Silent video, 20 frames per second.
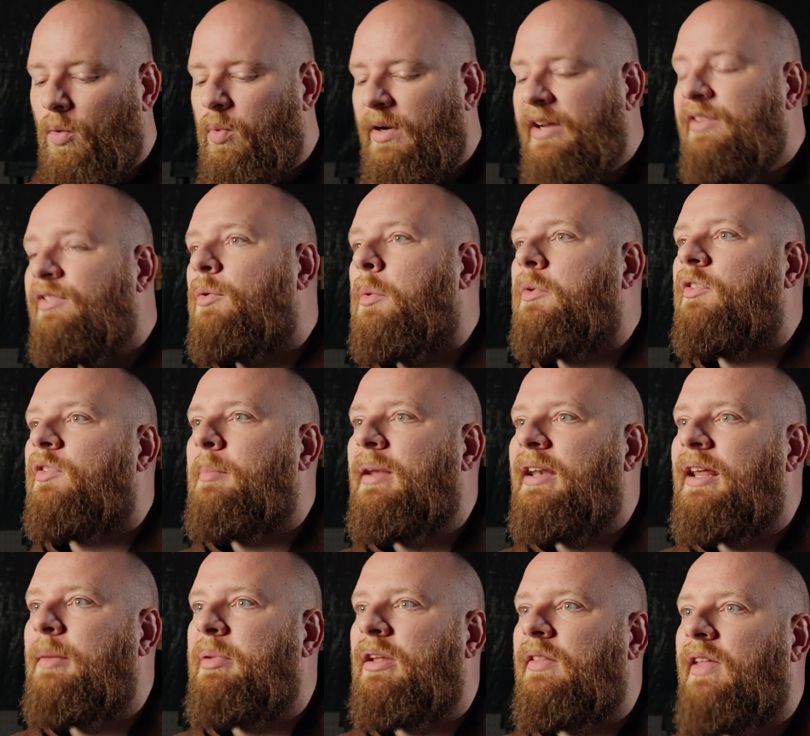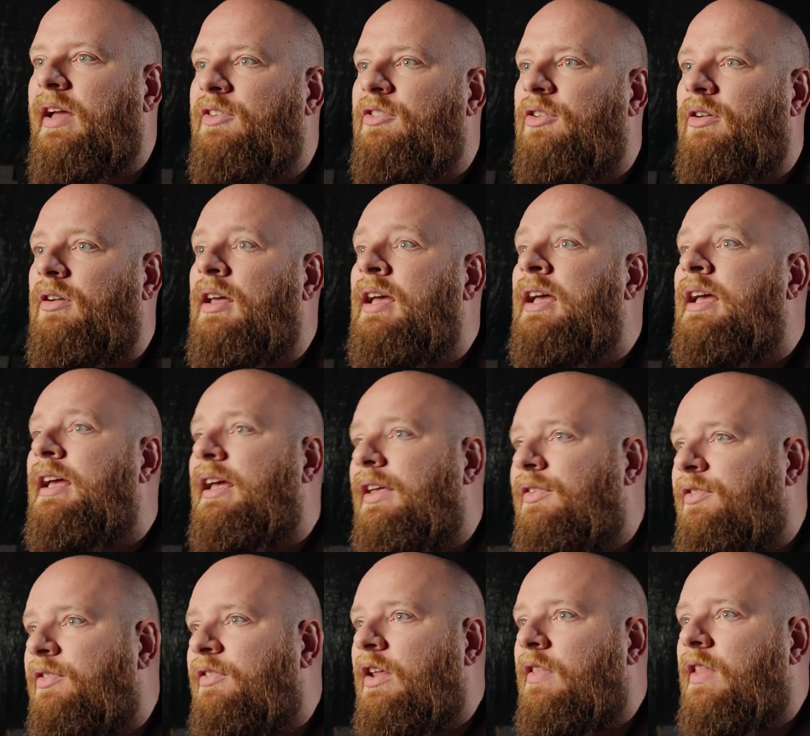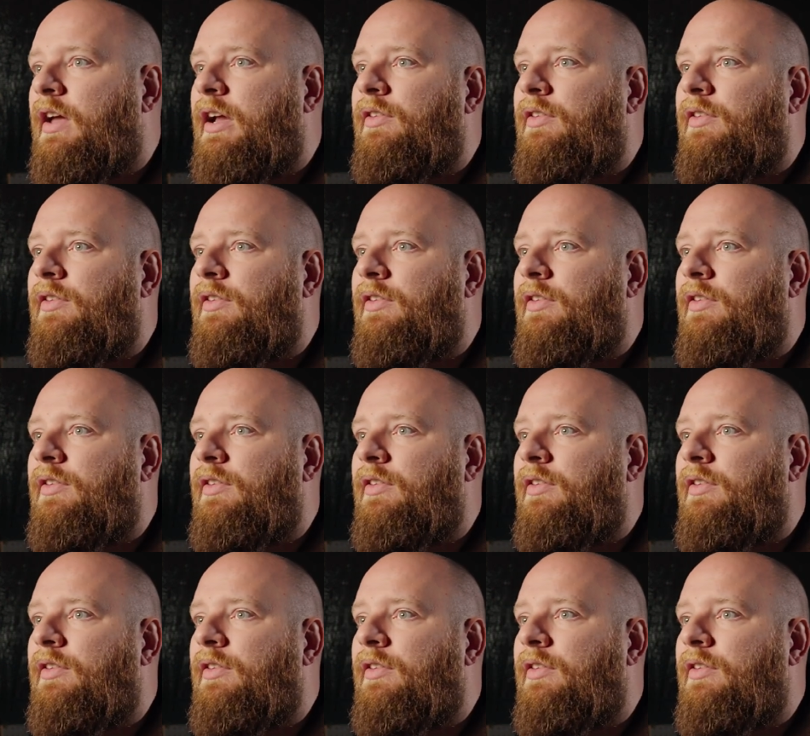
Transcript: Resource manipulation is still a